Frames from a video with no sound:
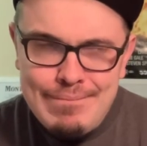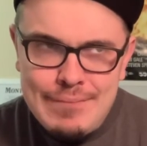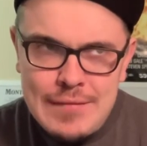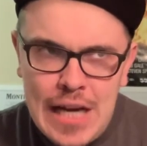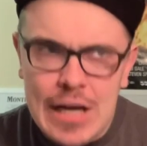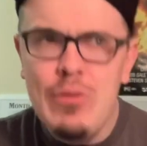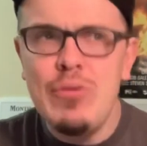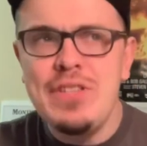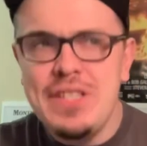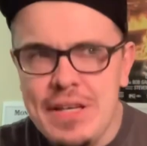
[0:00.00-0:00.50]

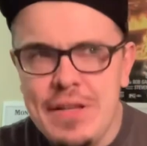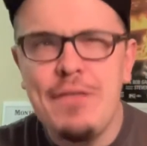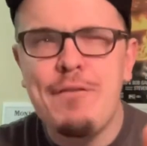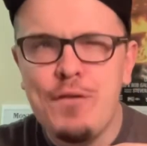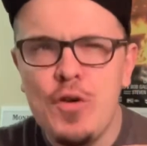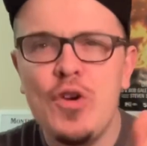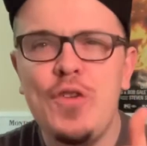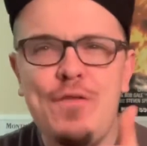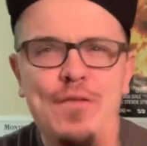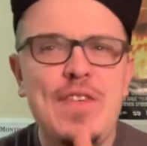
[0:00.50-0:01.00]
I will say the
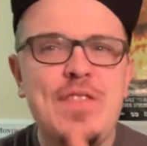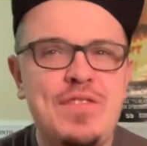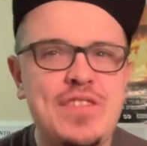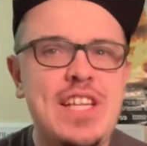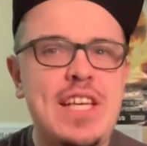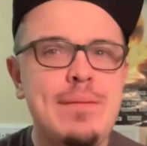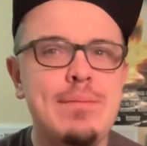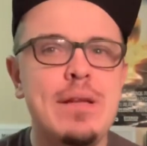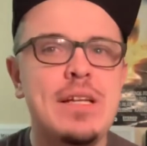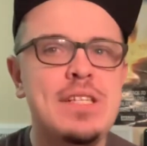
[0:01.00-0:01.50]
first
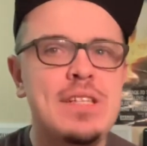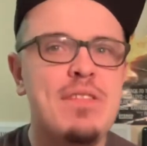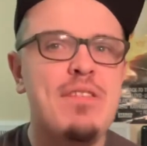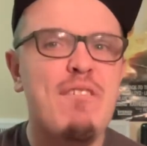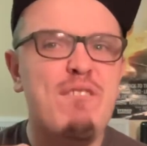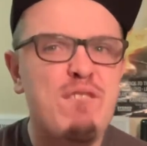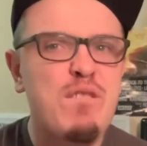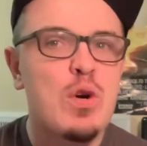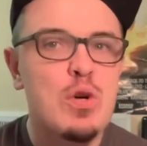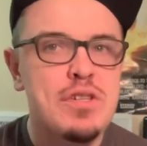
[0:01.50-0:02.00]
15 minutes of the
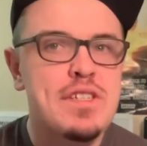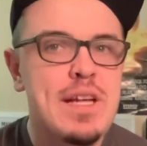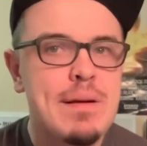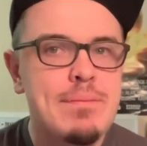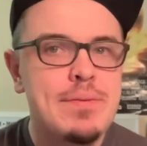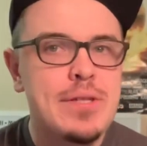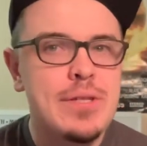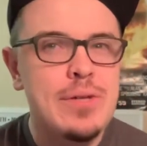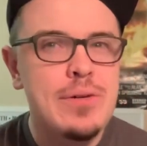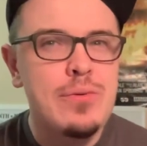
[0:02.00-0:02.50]
first
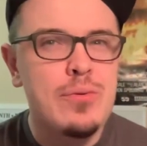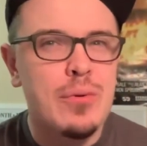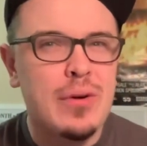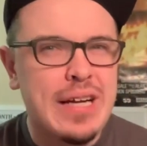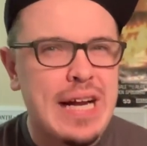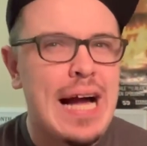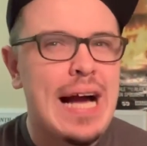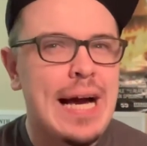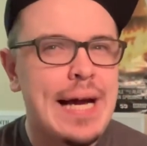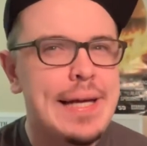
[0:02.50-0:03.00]
episode were
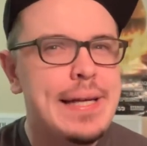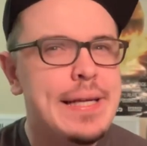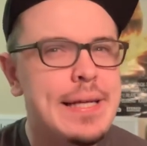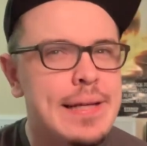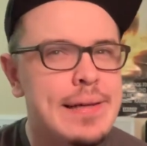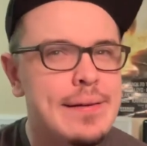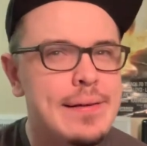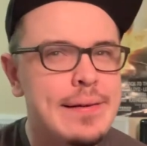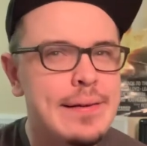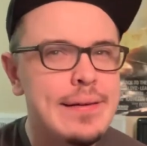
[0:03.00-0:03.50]
kind
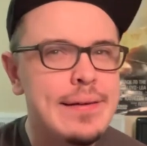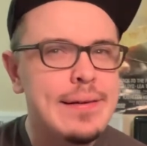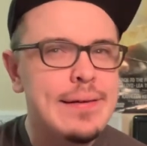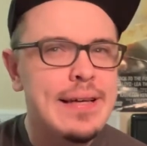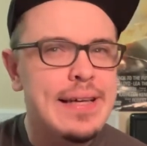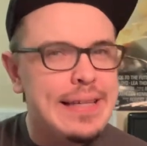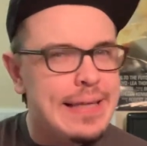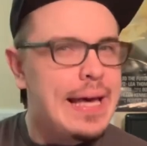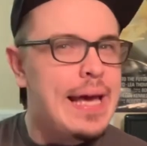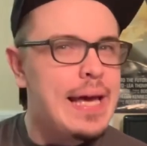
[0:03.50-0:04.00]
of
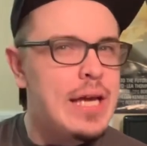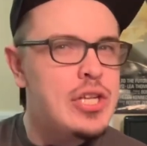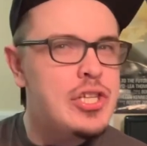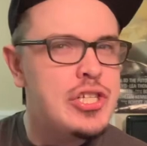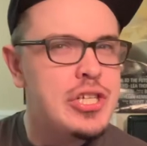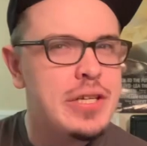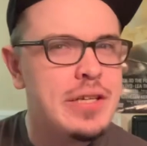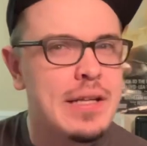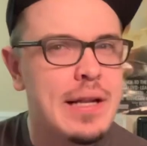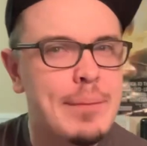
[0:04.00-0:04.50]

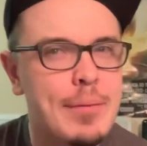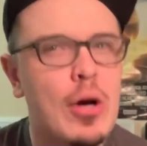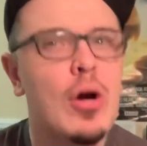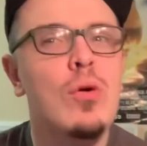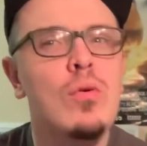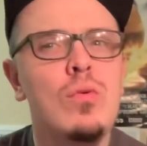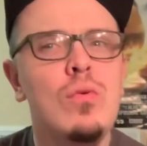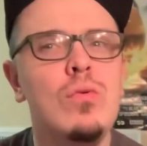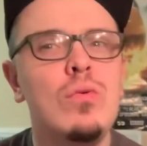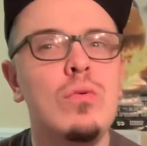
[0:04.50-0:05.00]
engaging. I'm like,
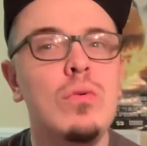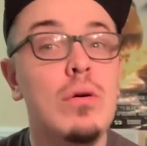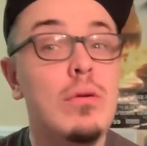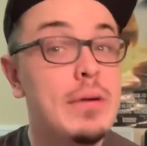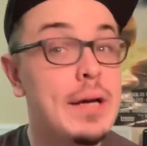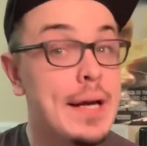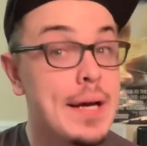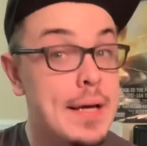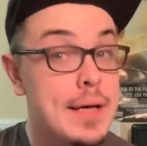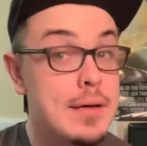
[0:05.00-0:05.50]
oh,
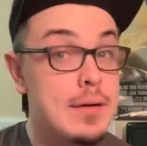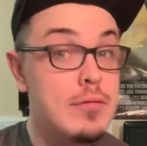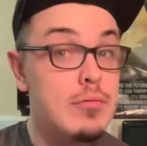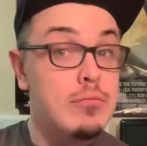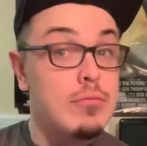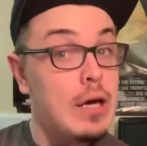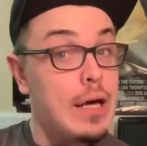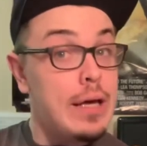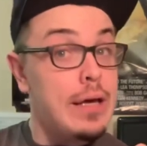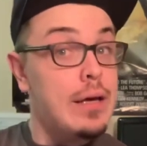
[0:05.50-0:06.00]
okay,
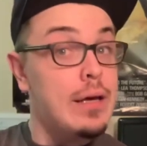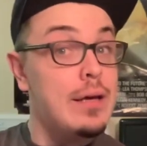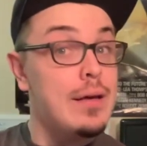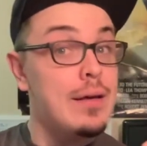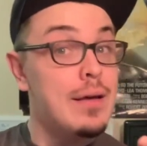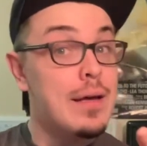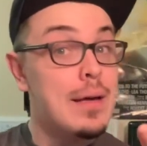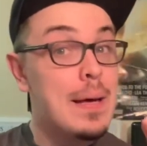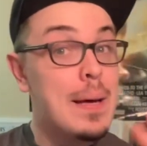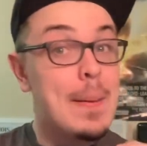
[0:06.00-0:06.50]
wait.
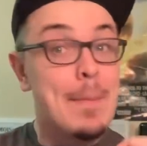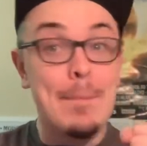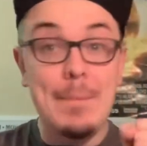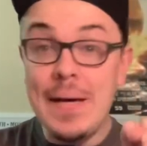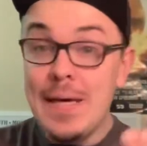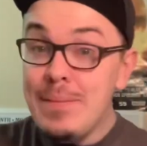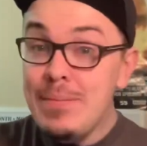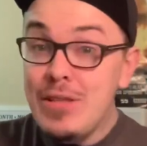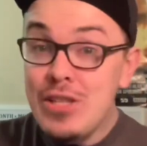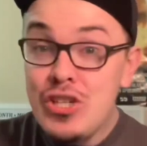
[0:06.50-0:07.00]

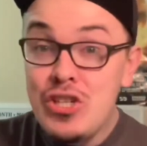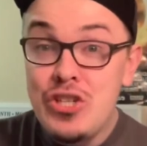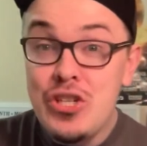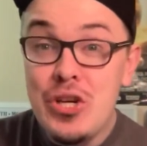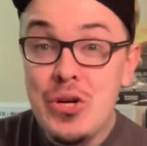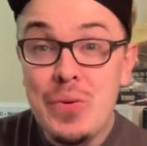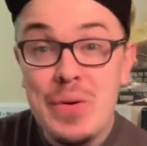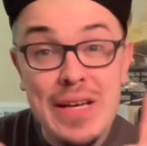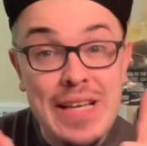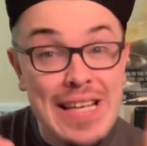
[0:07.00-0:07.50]
Maybe the
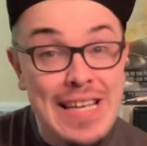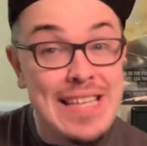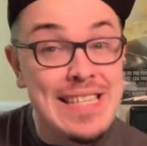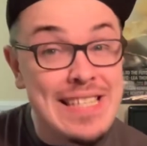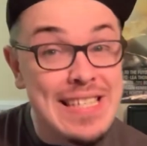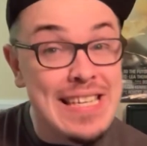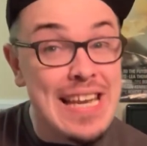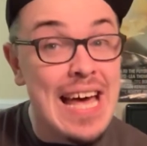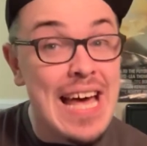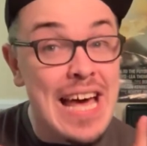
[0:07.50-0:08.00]
show
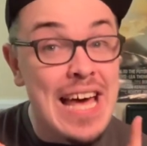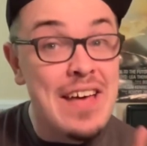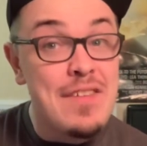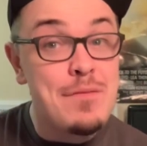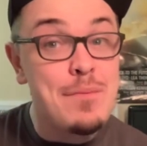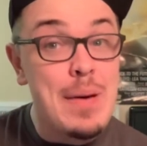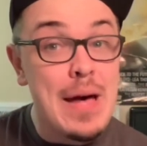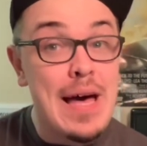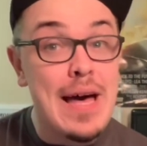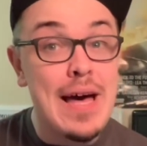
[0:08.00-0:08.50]
isn't
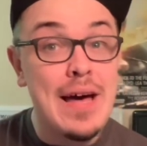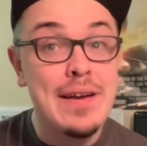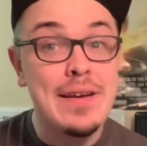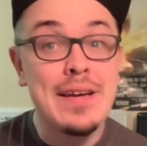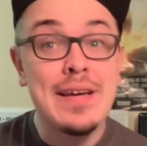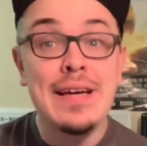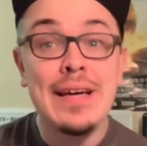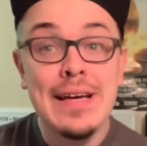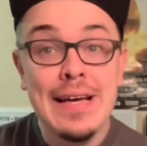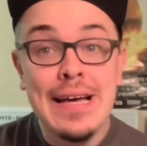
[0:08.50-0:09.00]
half bad.
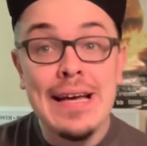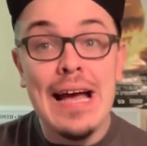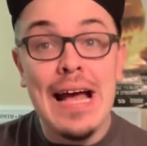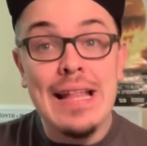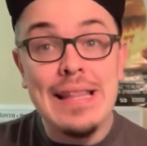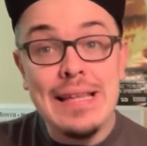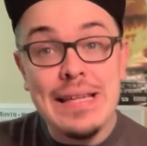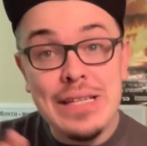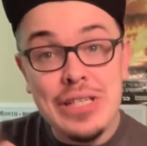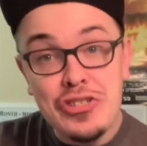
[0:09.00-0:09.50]

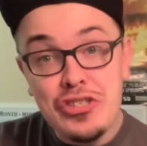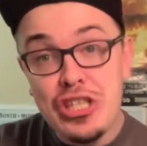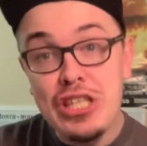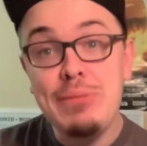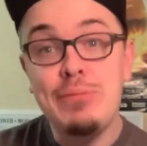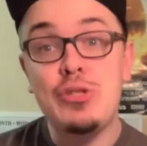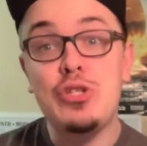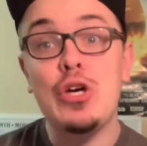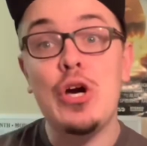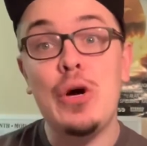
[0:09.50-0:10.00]
And then just
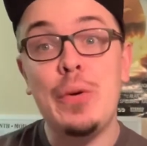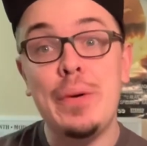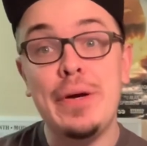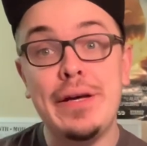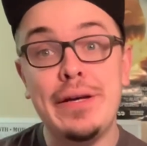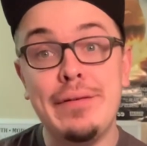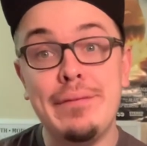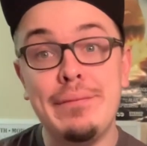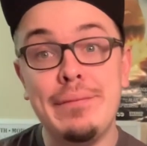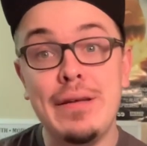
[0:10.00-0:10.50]
keeps
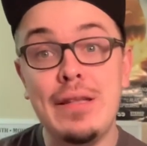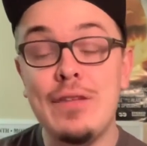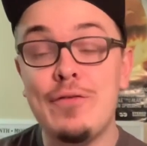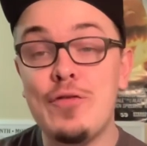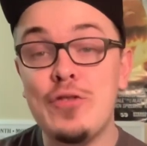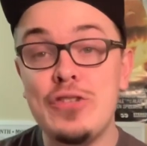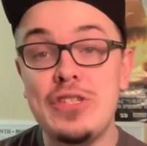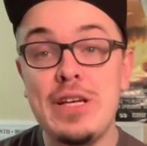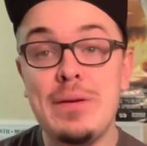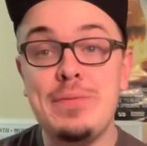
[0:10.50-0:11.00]
going. And the
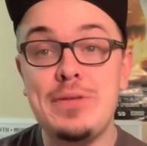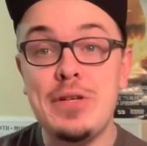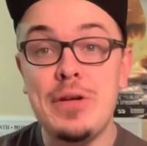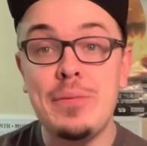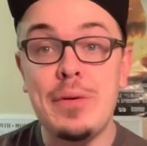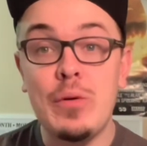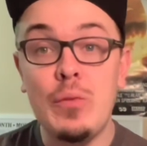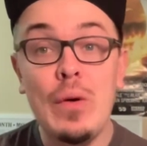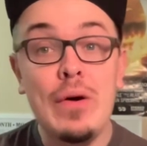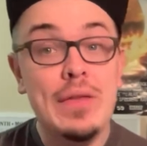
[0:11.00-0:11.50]
first episode, I'm
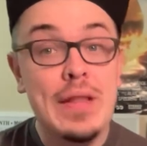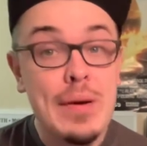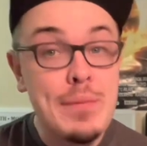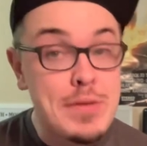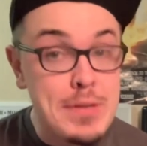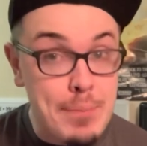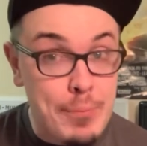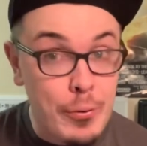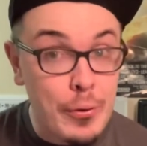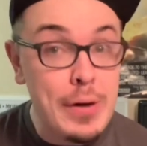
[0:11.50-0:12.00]
like, well, that
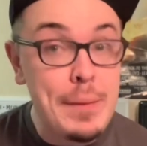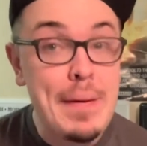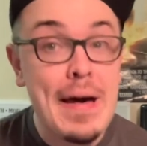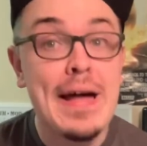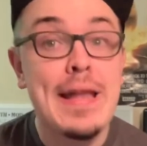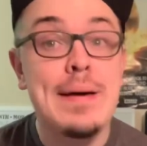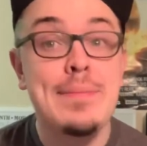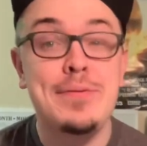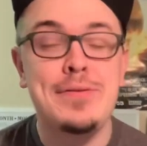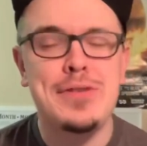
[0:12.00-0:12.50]
was a pretty
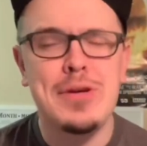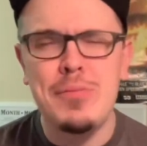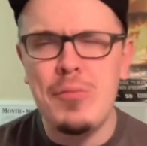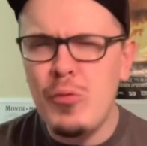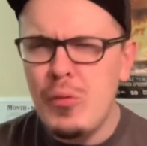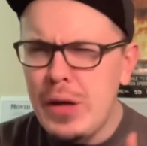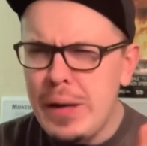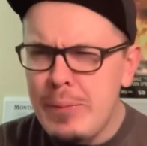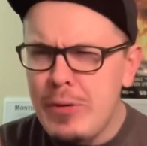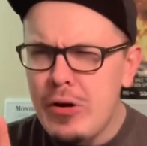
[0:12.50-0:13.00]
bad episode, but
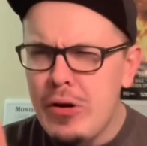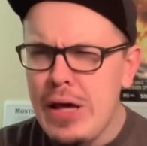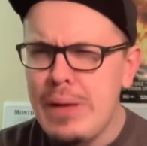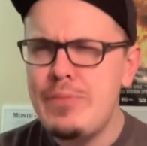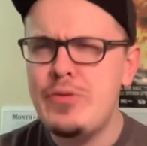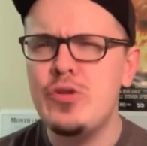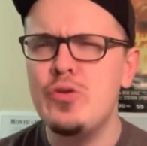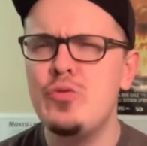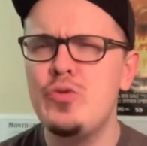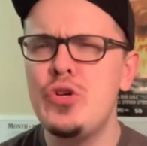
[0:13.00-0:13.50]
what about
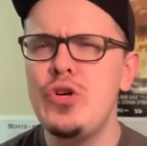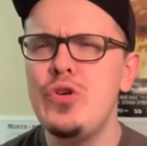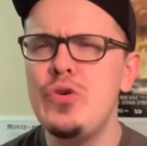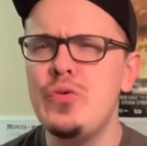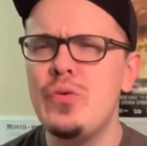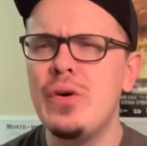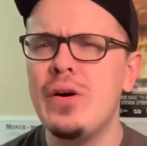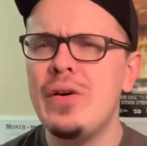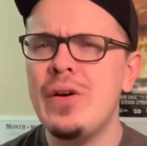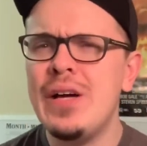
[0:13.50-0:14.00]
episode
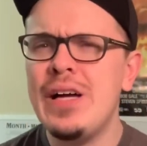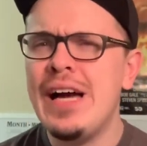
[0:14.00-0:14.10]
two?